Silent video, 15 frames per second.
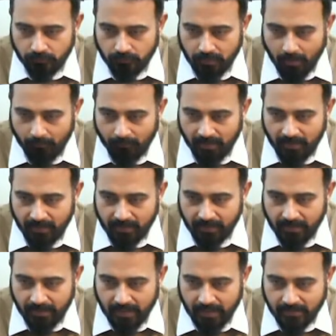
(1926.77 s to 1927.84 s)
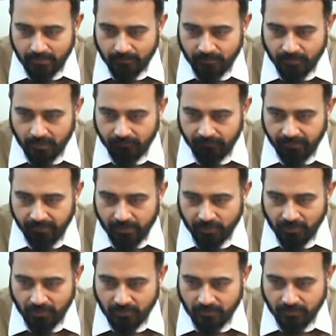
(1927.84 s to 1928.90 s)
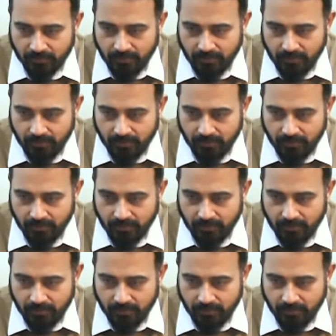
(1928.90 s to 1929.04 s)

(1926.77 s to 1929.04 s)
completed NISM certifications,